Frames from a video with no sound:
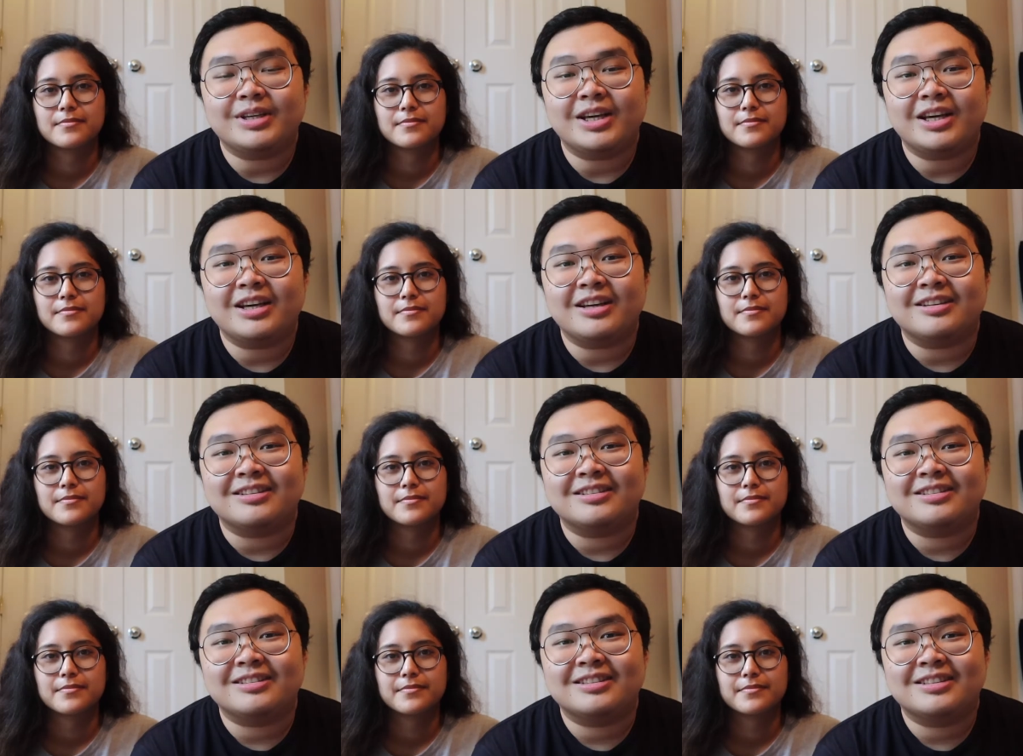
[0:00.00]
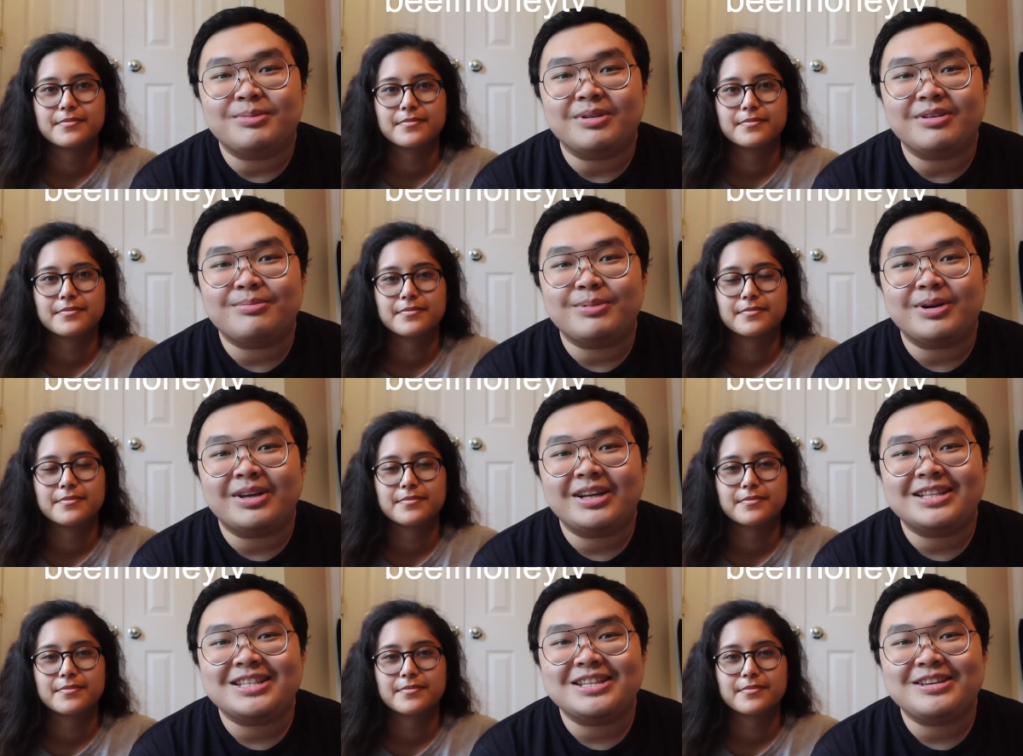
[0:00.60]
Speaker 1: Yeah. Beef
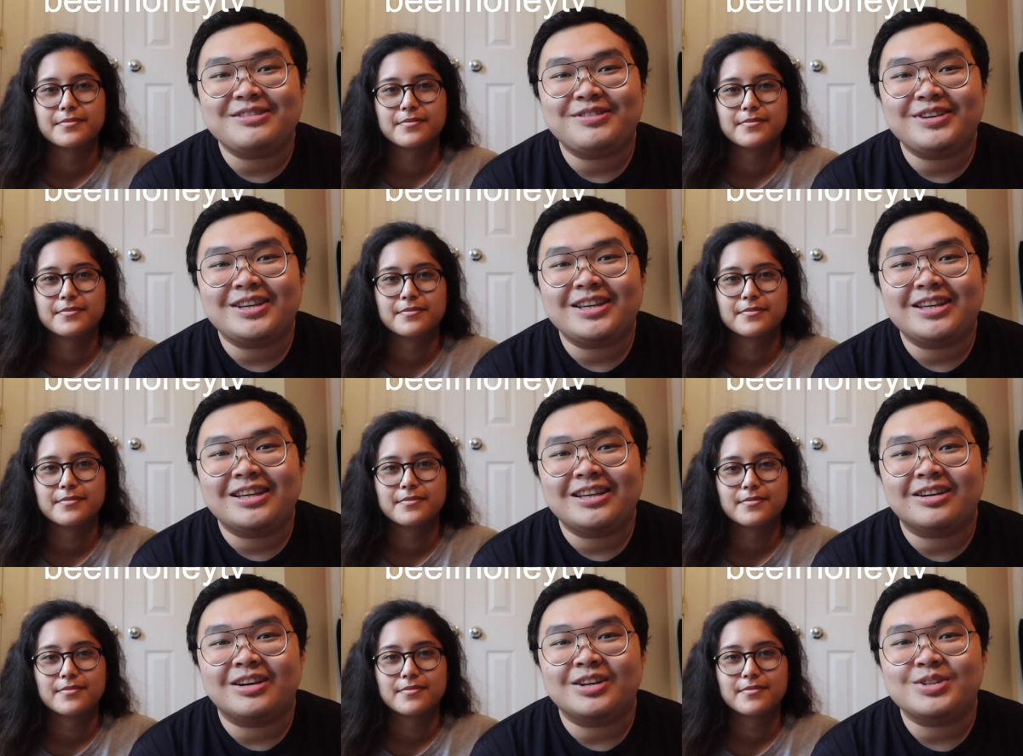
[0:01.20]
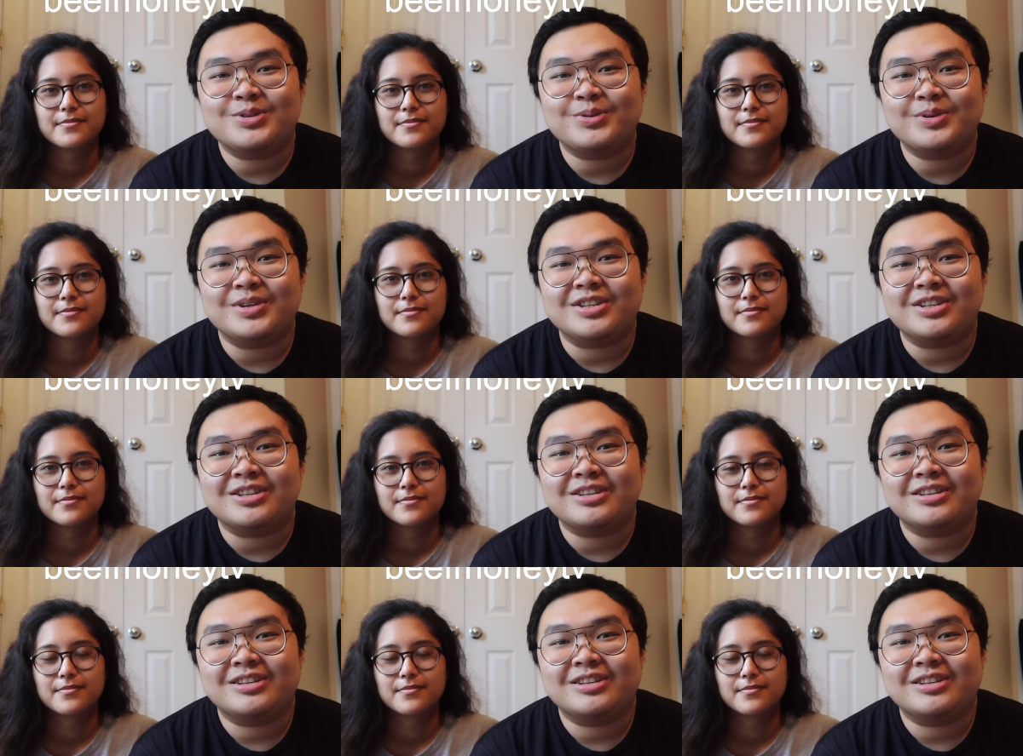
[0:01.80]
Money TV on Twitch.